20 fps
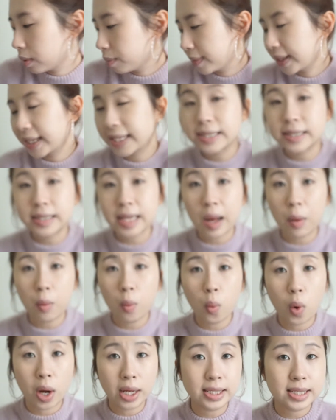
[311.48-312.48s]
because
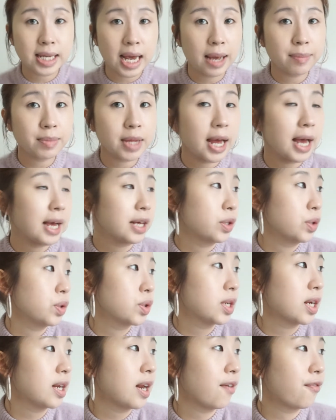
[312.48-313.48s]
that one time that I
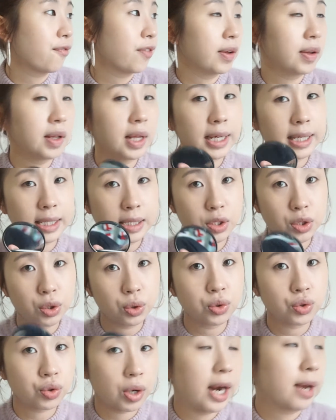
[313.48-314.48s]
used it, I feel like it's
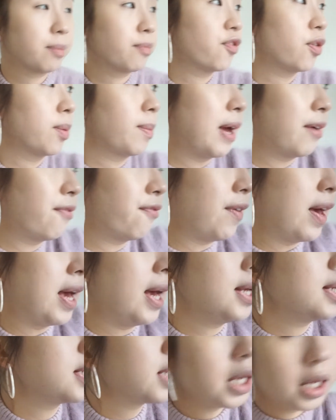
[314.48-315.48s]
too drying for my
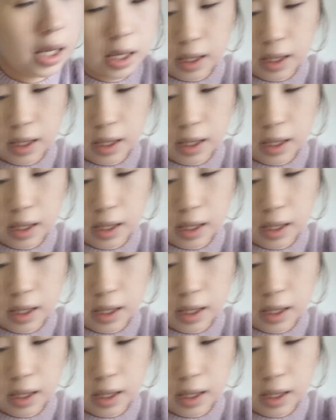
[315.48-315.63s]
face.